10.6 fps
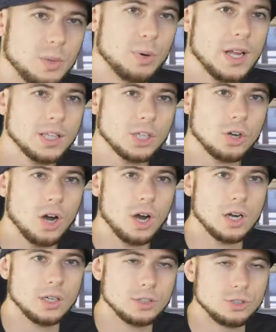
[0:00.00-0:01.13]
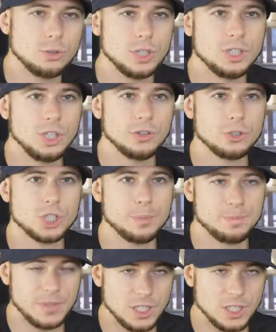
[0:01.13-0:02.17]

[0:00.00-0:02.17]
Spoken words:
They brought the car to the dealership.